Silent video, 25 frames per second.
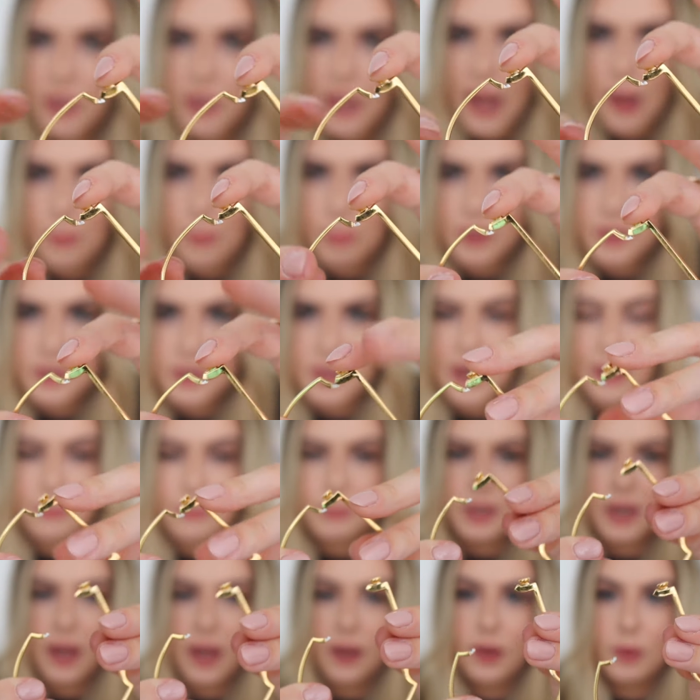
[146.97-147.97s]
the gap and snap
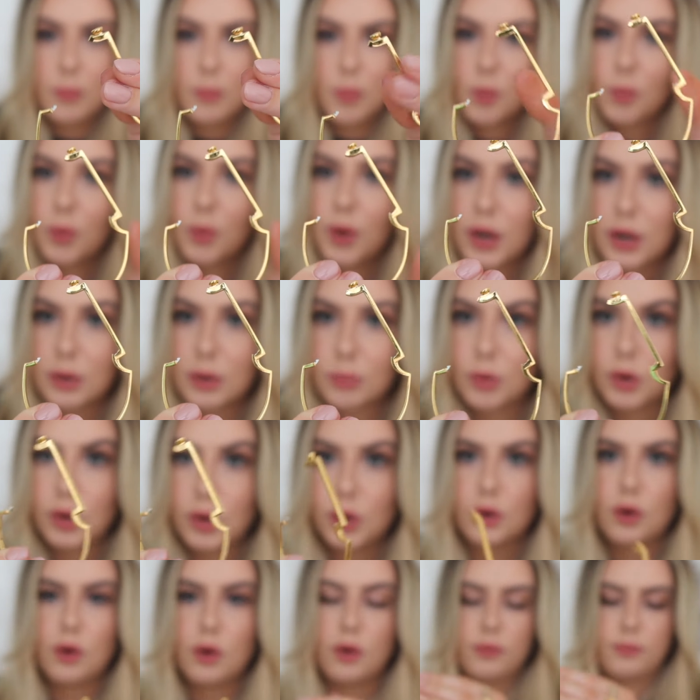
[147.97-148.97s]
together, but we're gonna put
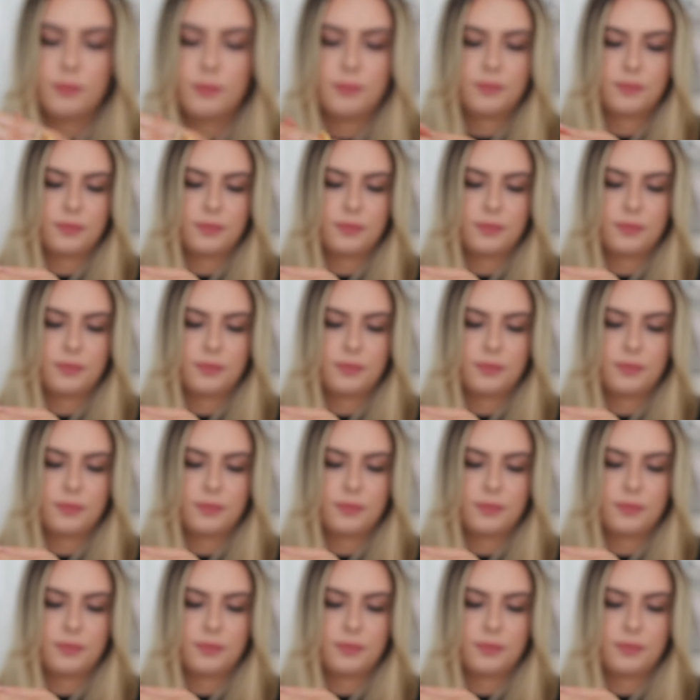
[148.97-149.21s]
it on.